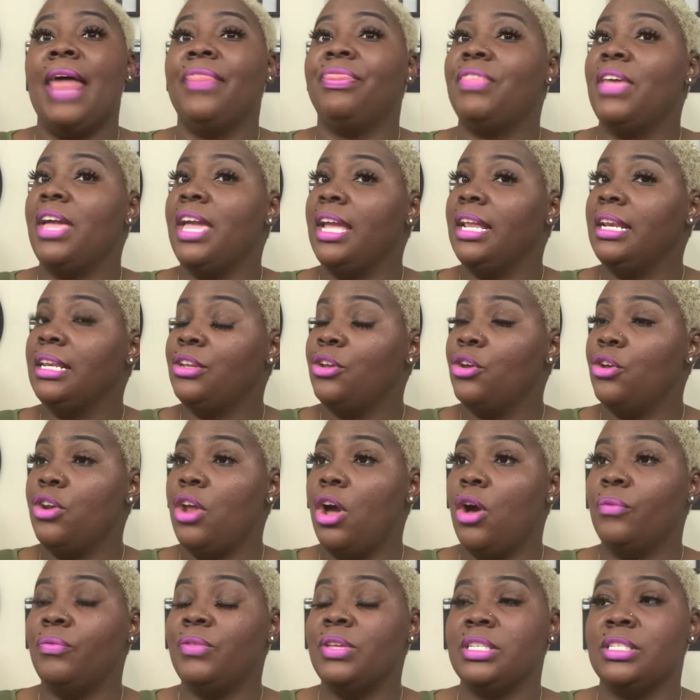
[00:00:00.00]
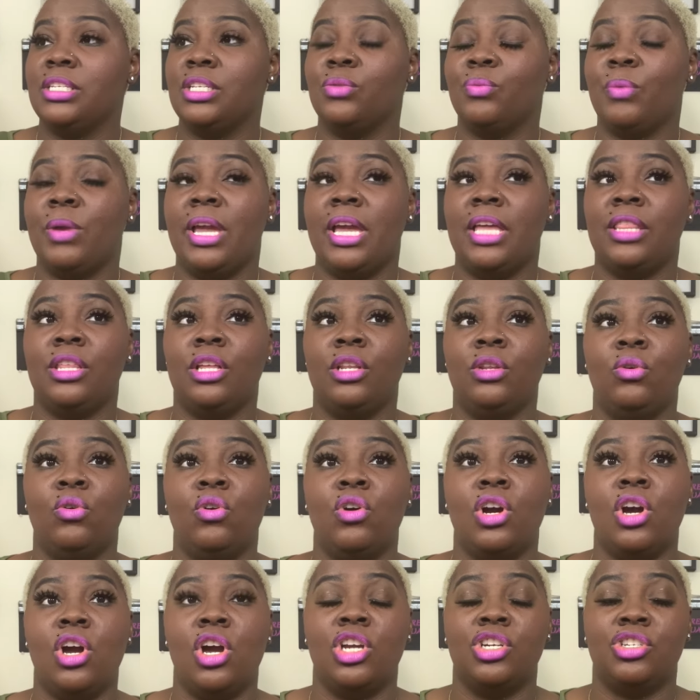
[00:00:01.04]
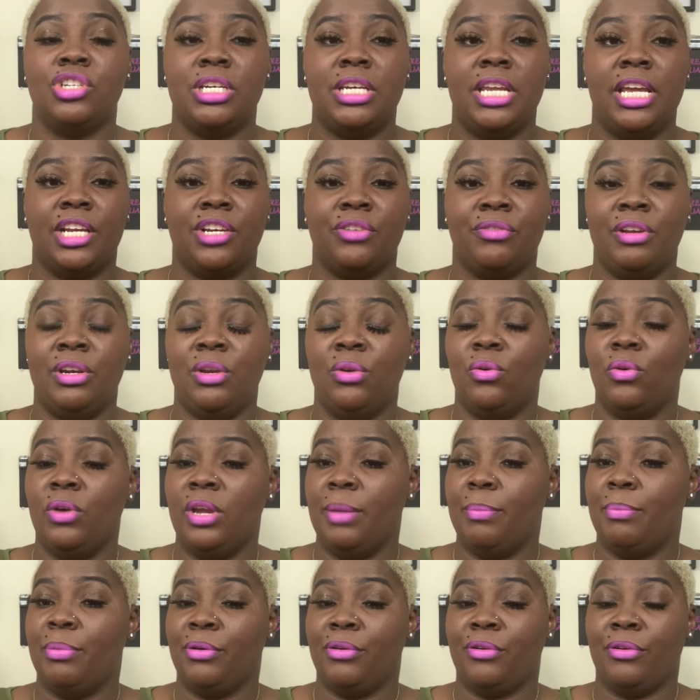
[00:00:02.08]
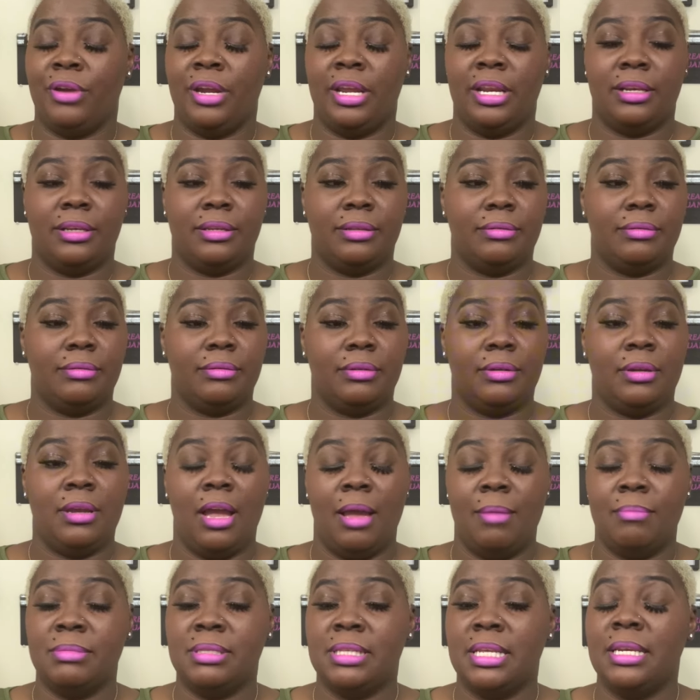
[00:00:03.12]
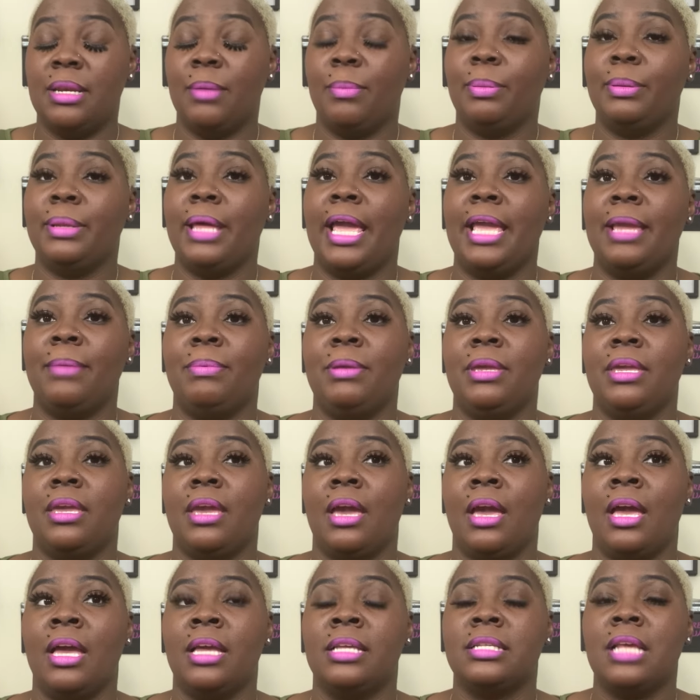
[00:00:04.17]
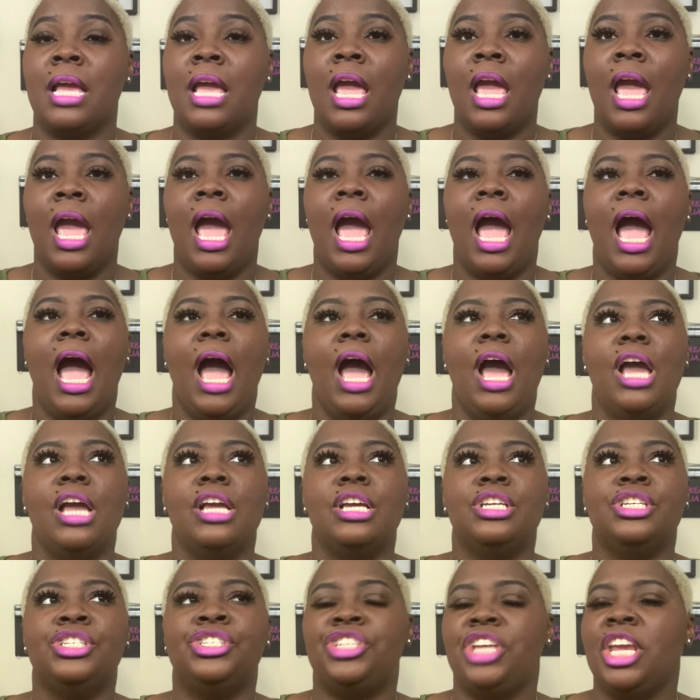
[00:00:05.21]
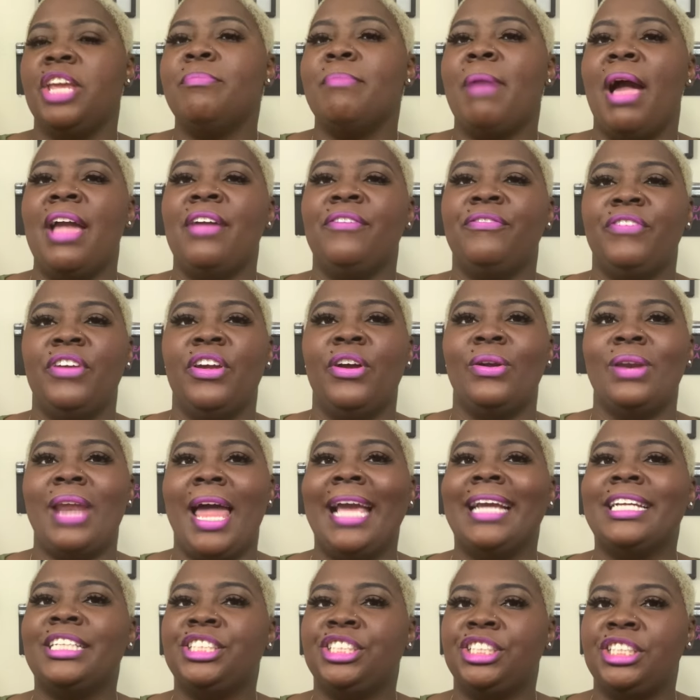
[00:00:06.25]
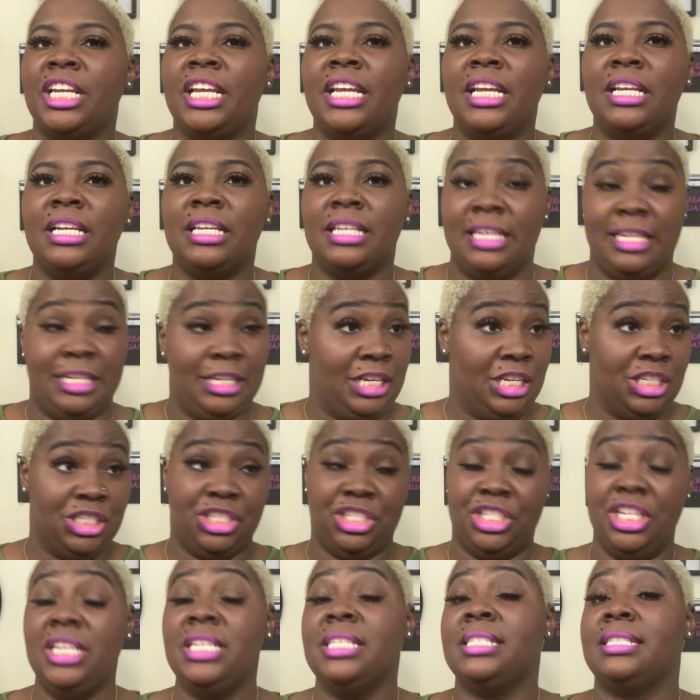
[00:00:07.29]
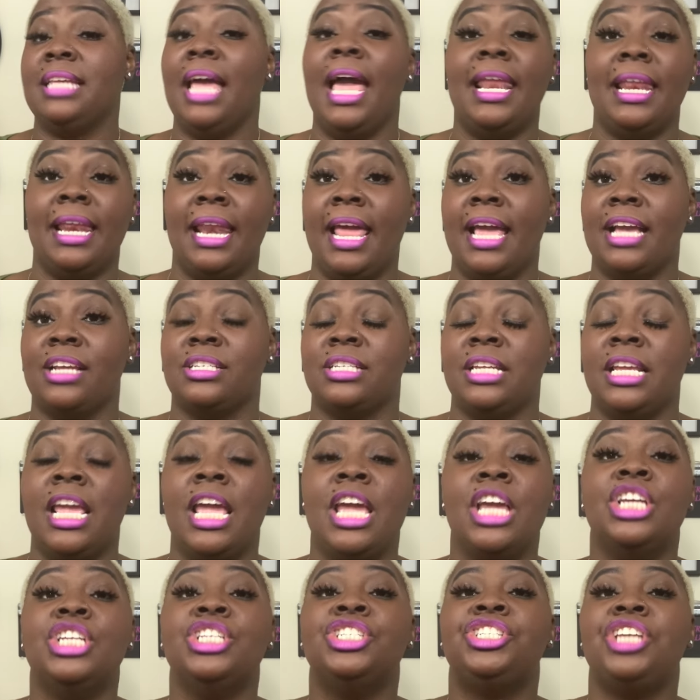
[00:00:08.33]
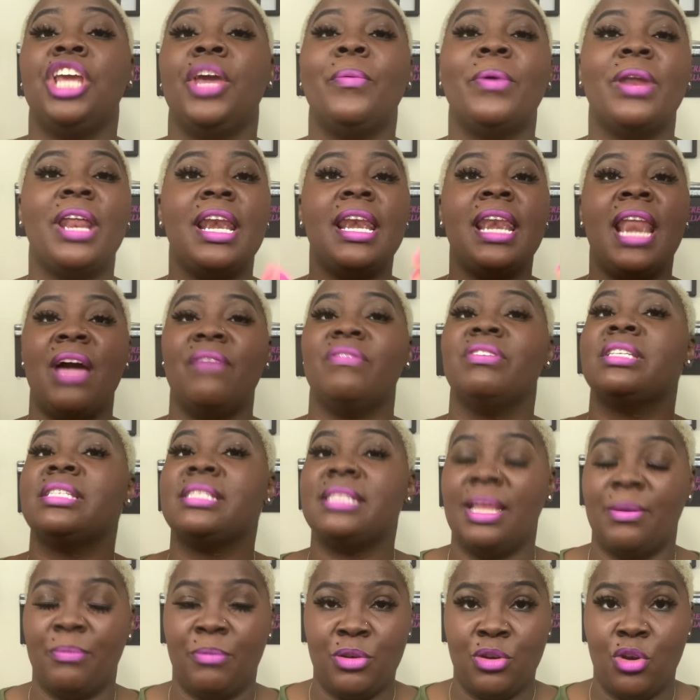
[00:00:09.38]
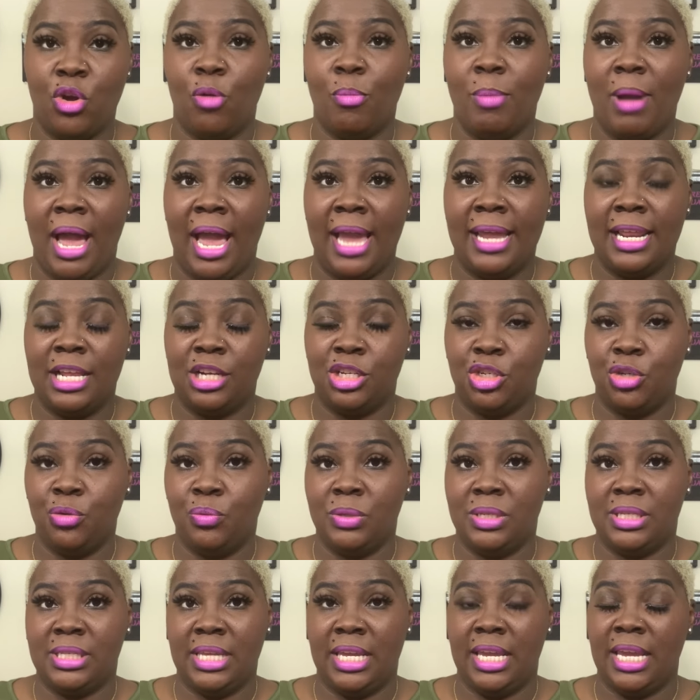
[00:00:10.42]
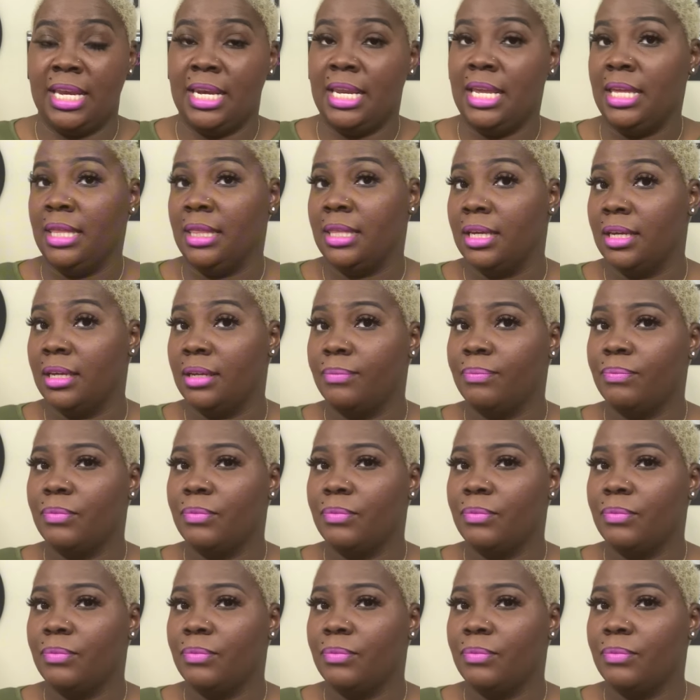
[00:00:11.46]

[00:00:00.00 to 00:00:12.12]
I think, you know, this is where the little contradictory, little hypocrite comes into play because she might feel like she, because she said it actually, she would have never slept with nobody that she was seeing either.